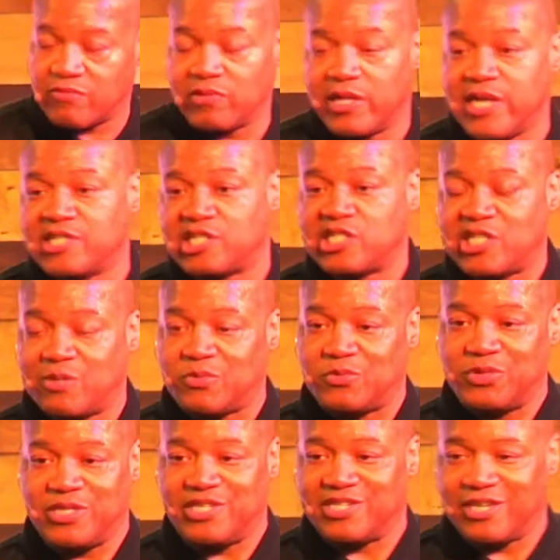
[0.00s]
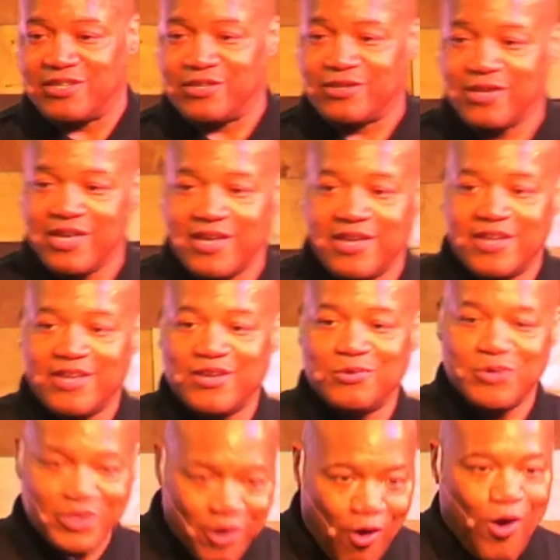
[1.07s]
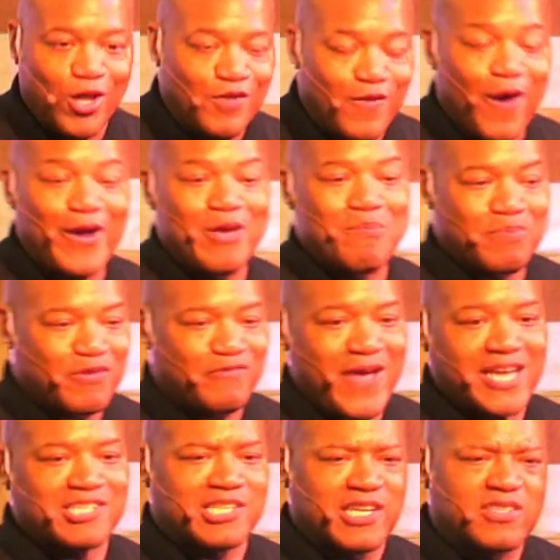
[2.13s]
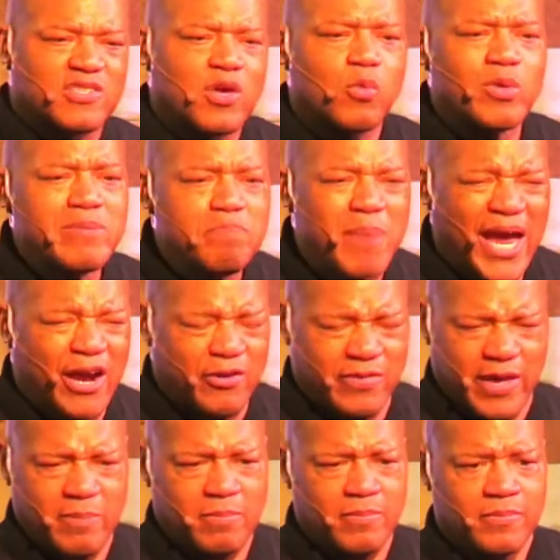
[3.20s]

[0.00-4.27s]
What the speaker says: relationships with each other with all of our imperfections. We bear them.